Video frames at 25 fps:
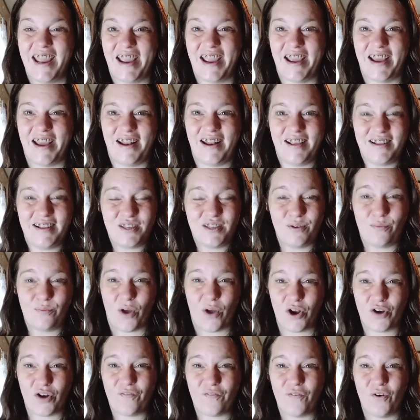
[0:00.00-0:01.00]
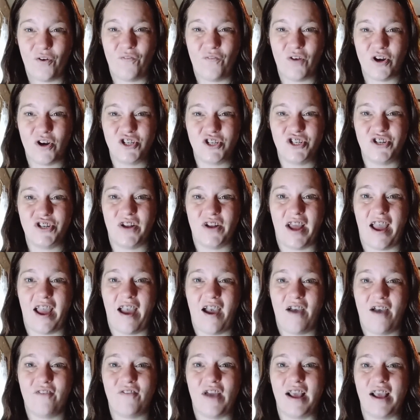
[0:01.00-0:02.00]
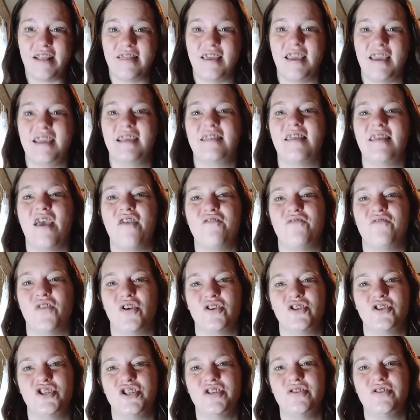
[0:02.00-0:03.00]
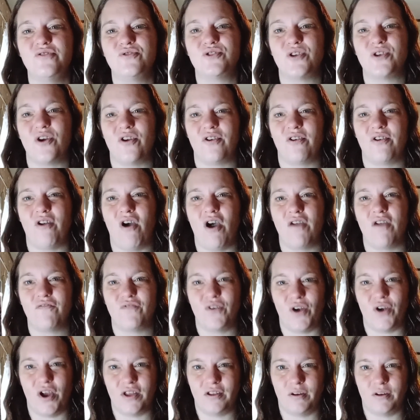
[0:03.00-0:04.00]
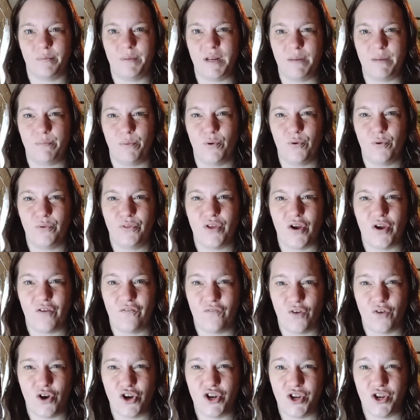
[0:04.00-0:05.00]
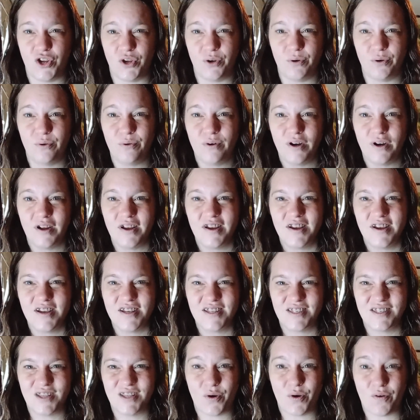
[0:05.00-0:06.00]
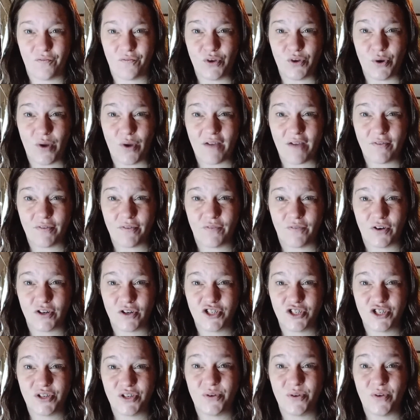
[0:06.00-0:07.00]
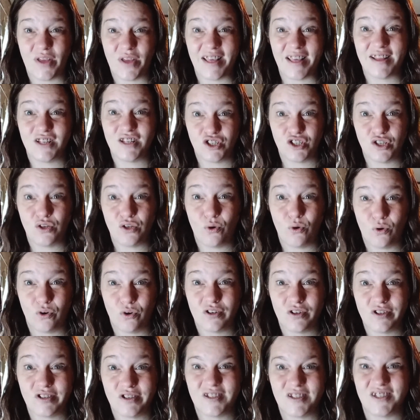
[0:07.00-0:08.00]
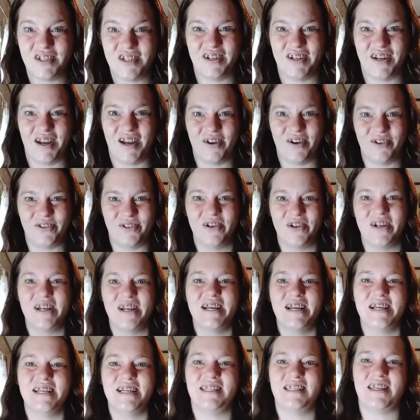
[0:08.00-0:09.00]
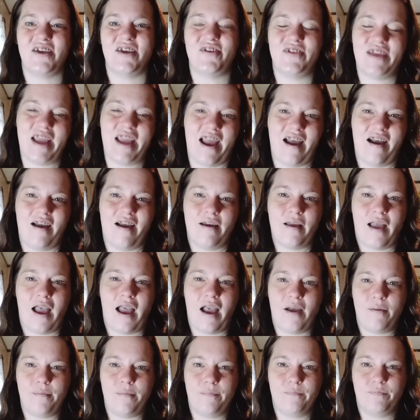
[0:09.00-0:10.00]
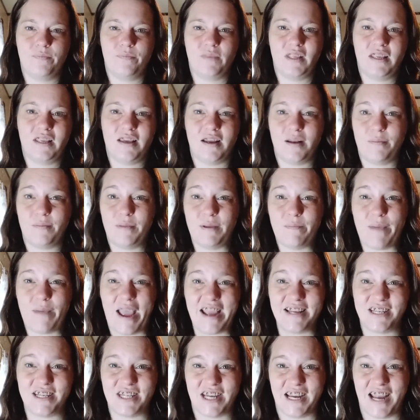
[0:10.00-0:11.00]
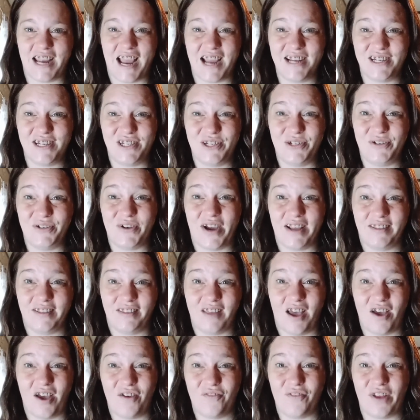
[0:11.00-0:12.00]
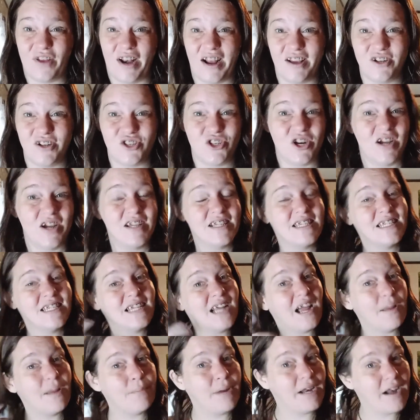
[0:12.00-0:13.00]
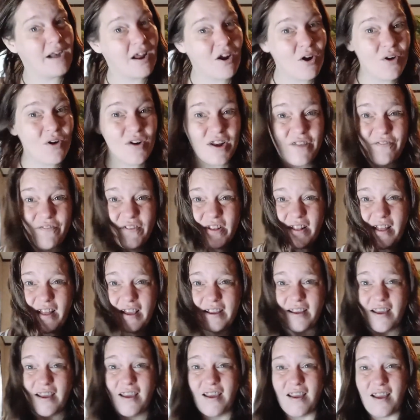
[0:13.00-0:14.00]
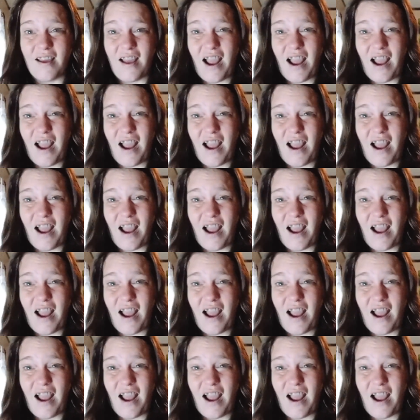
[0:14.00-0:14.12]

and it's a wonderful virtue to have. I think that virtues are not for other people, they're for you. So if you have a virtue, it's yours, you know? So yeah, I'm going to be patient. I do. I love and I trust. I mean, I already feel like